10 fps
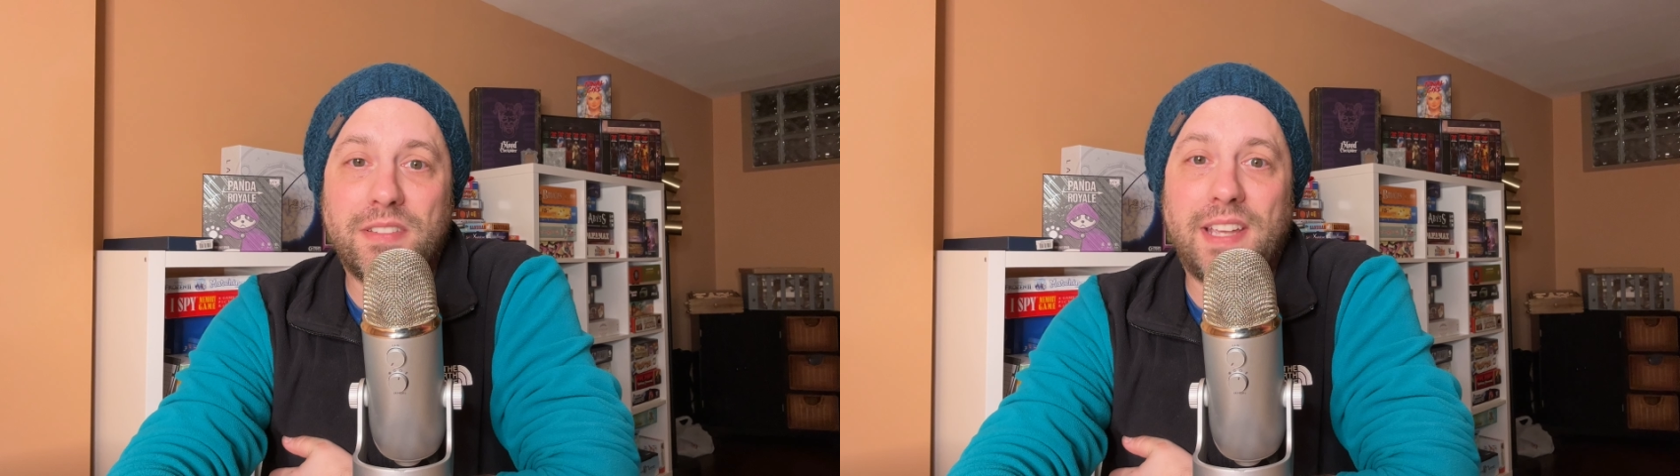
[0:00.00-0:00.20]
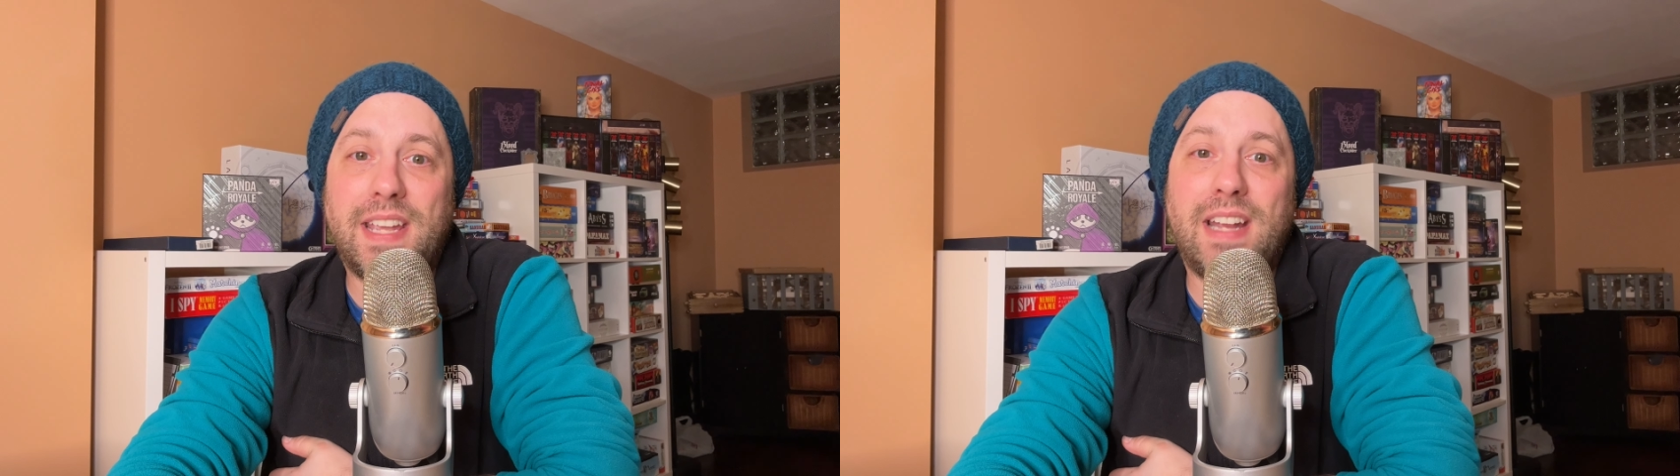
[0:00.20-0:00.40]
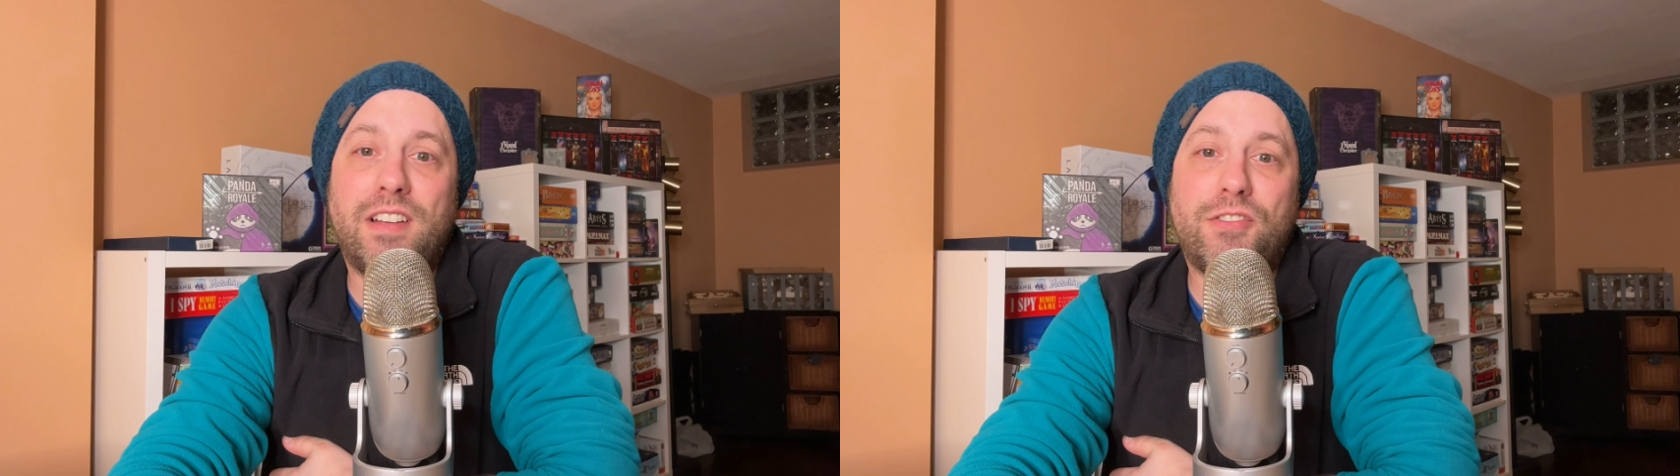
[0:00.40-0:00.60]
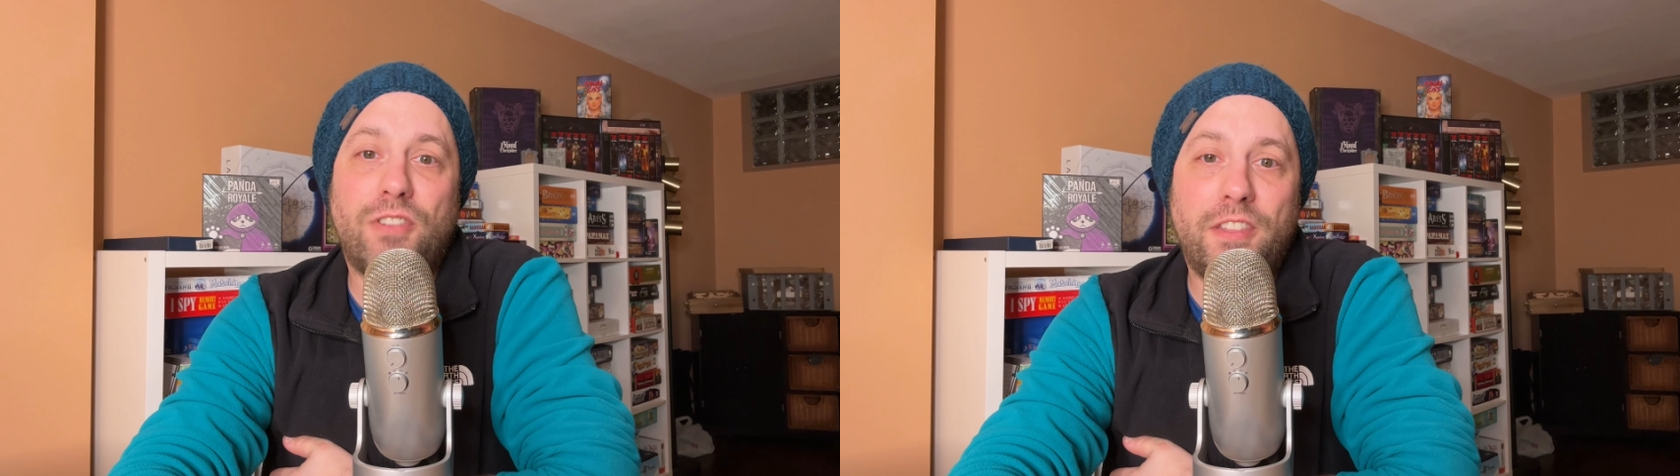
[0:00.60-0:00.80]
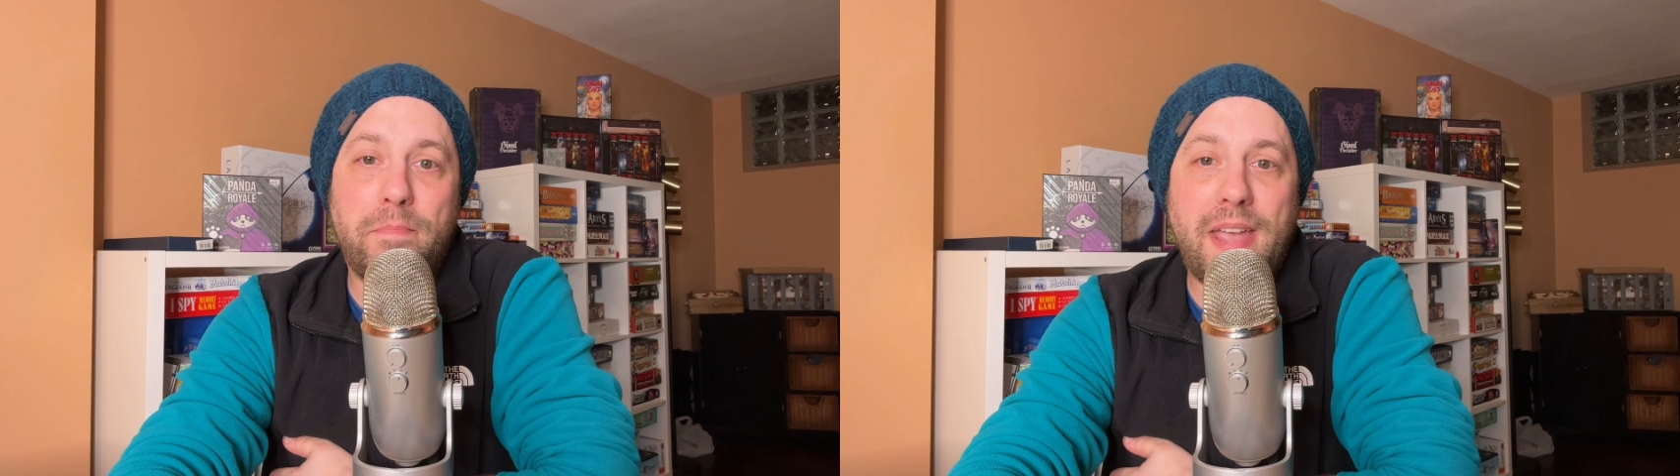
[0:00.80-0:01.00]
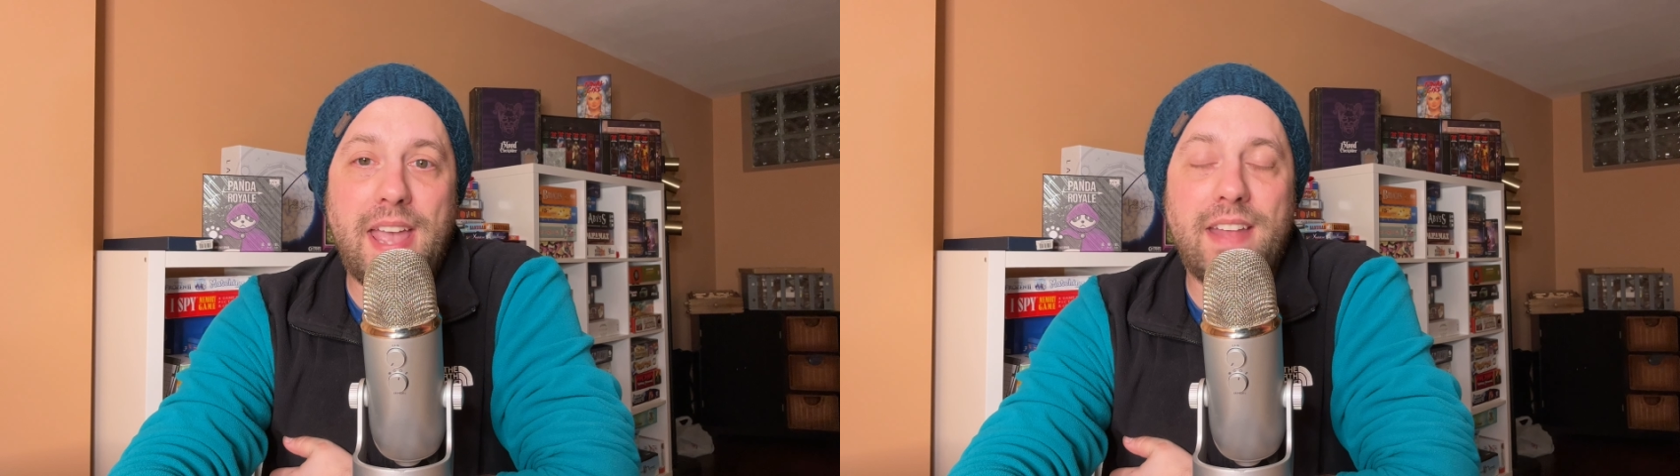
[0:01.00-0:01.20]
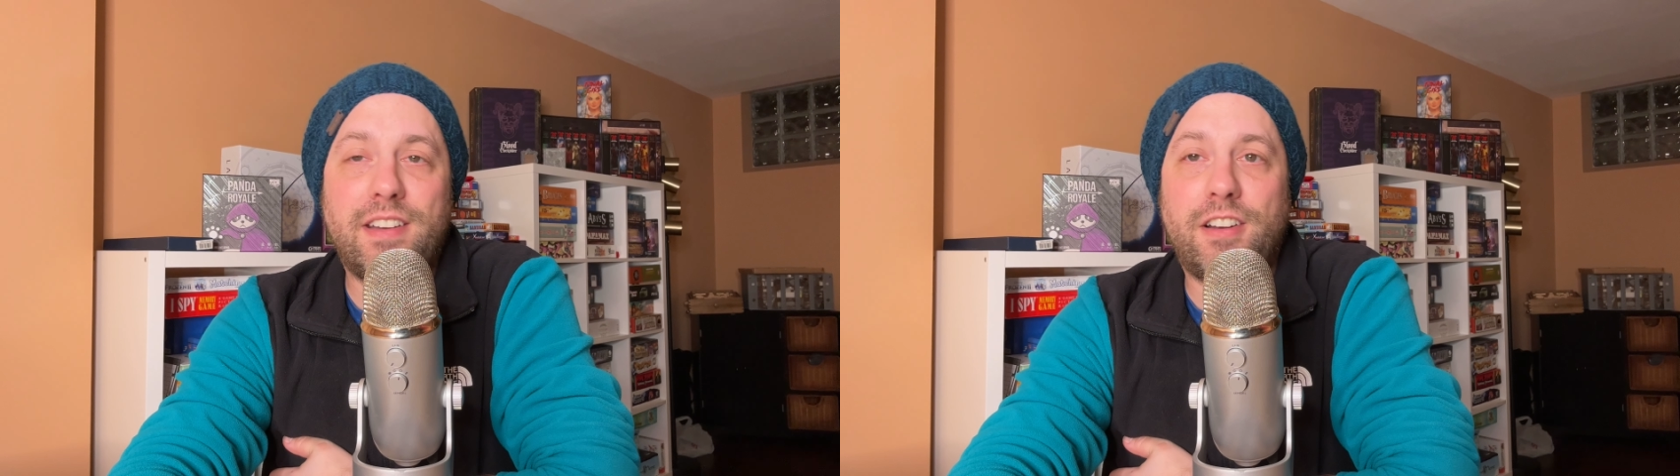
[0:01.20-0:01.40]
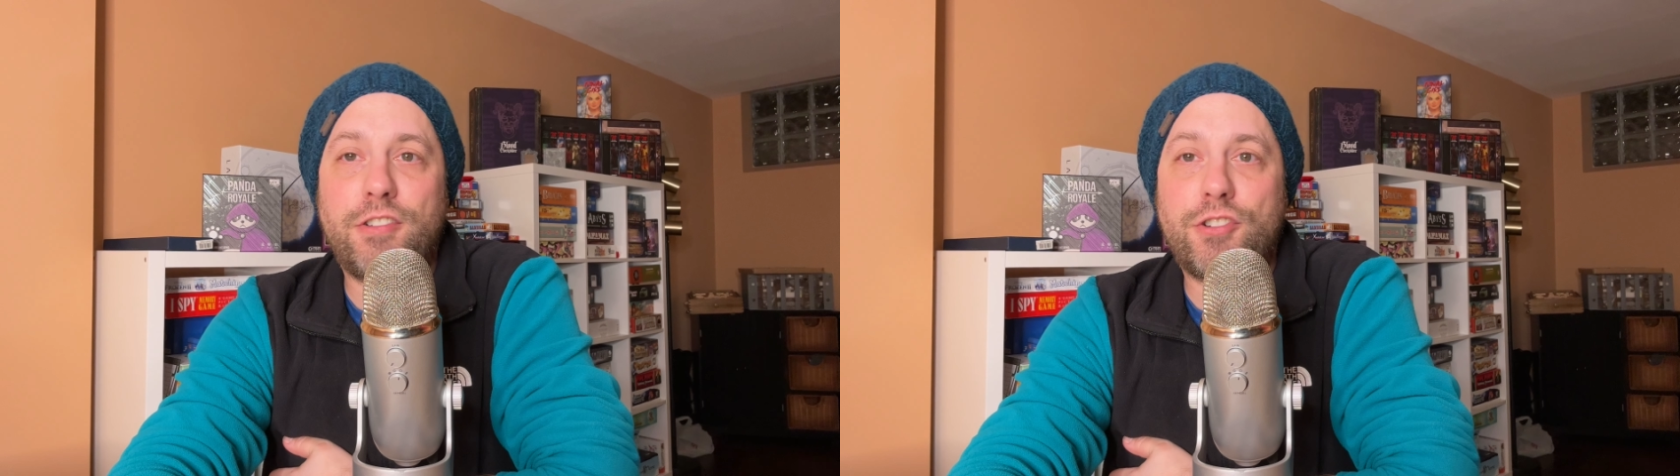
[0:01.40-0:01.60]
like gaining control of the panda
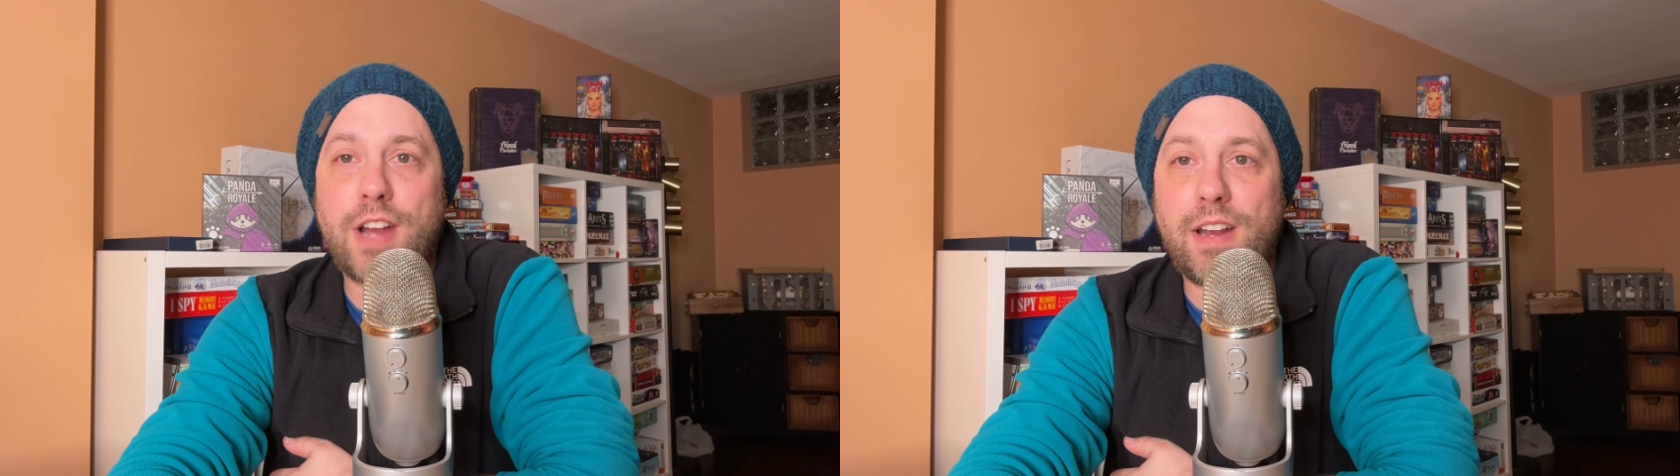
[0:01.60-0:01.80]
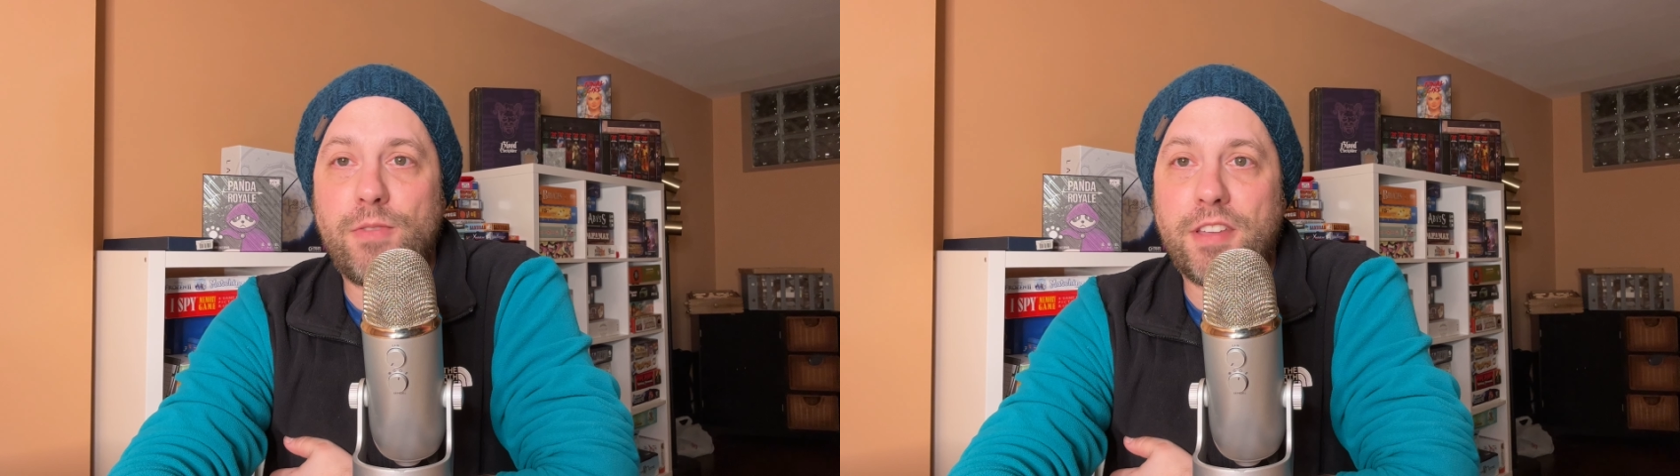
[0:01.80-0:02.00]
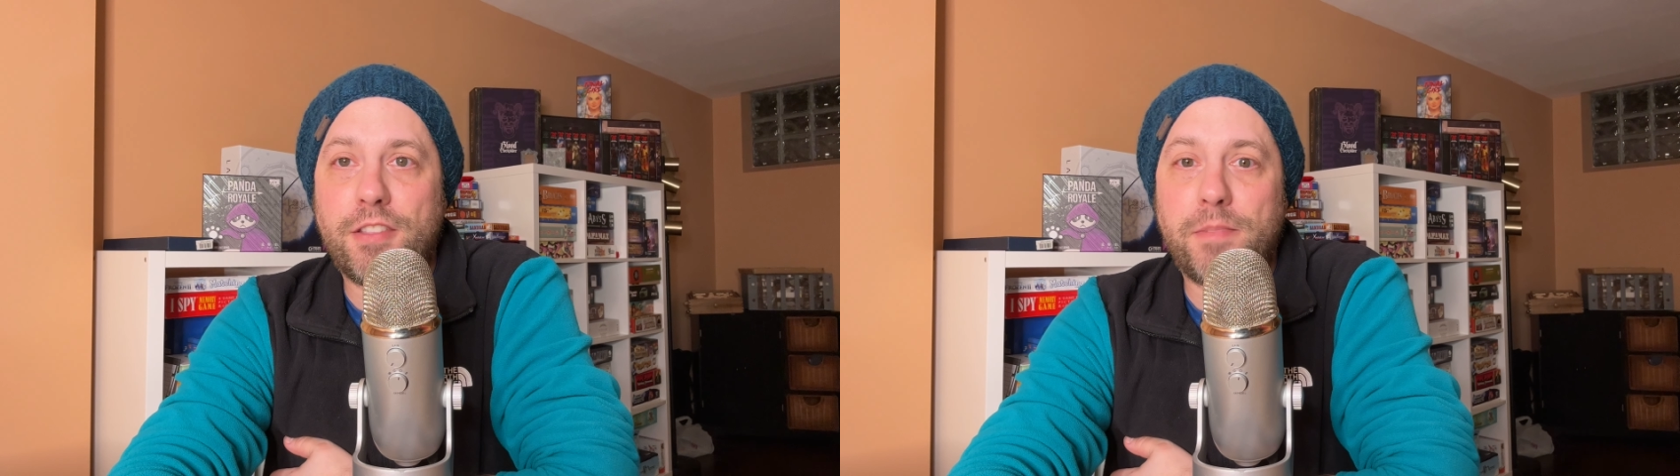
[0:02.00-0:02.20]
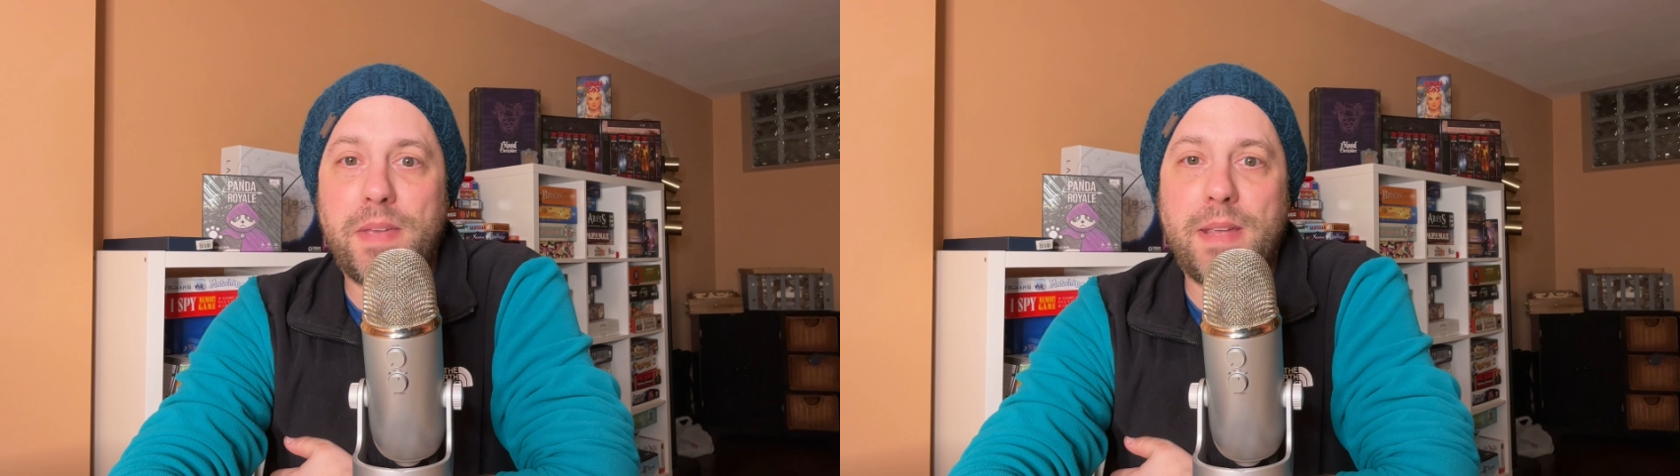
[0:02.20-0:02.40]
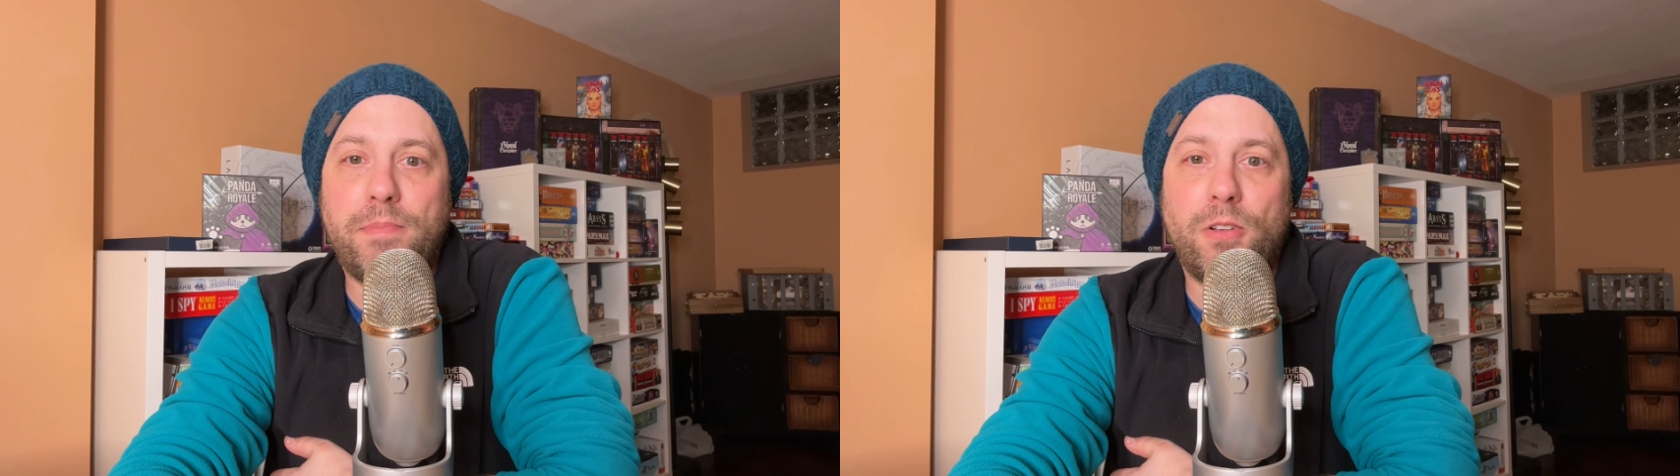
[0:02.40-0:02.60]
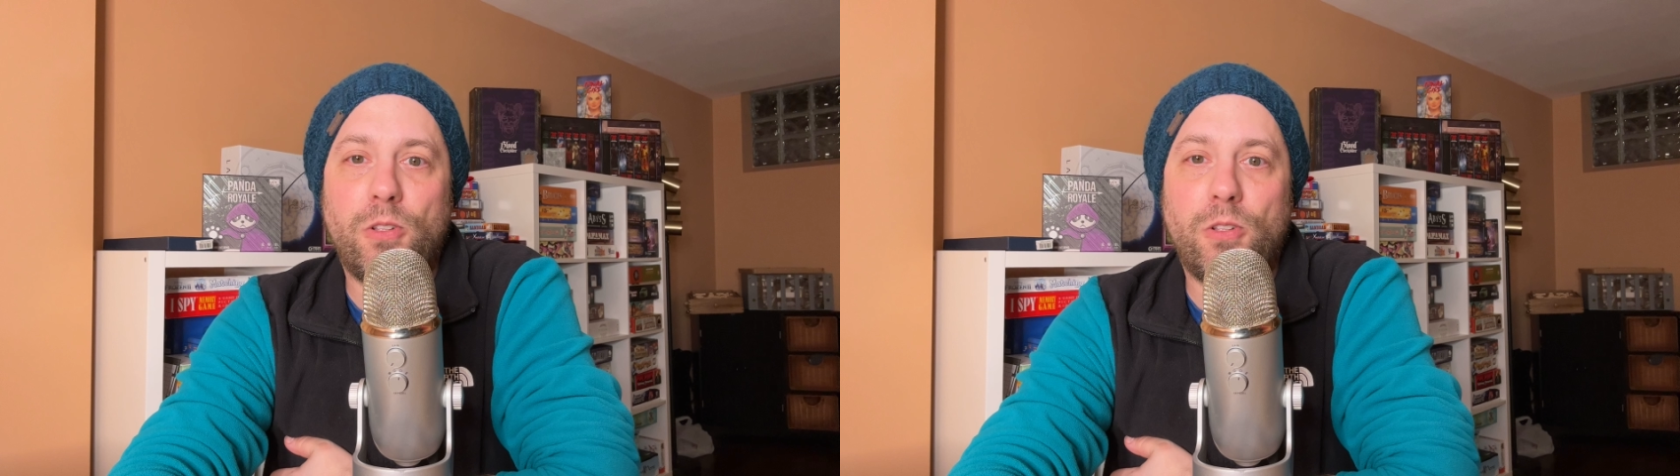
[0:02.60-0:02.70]
or trading with other people,